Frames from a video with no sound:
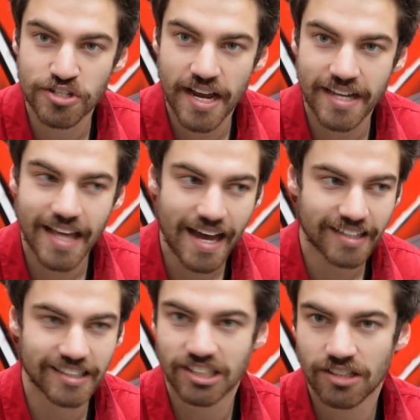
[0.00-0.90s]
checking that,
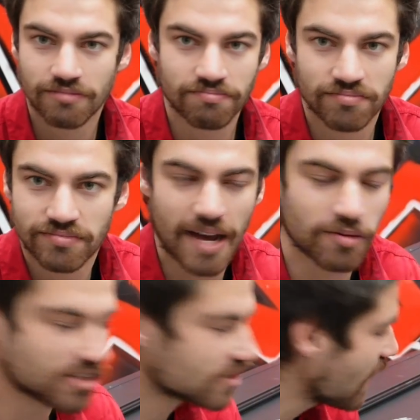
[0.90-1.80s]
because that
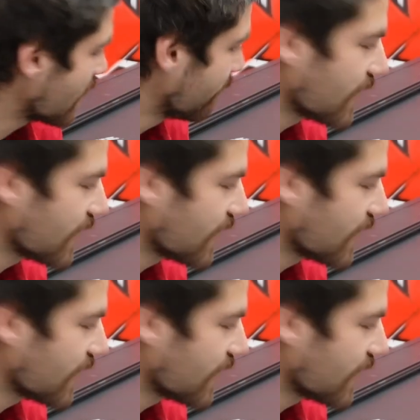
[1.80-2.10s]
would suck if you